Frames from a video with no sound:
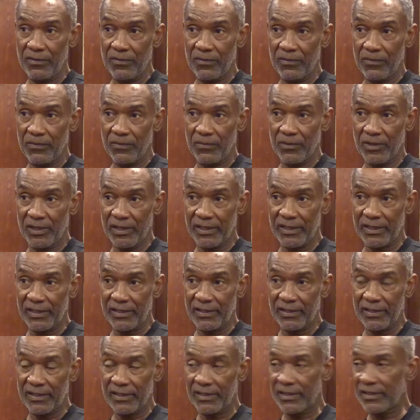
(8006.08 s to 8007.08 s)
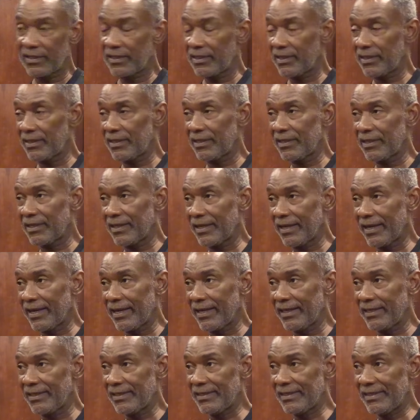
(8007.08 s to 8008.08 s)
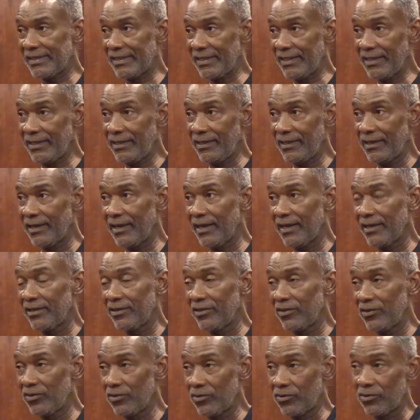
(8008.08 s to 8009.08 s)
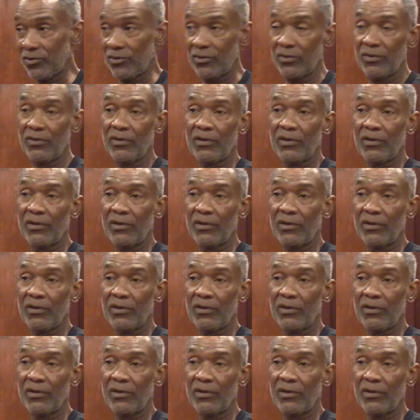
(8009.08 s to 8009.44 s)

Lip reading: what I see and know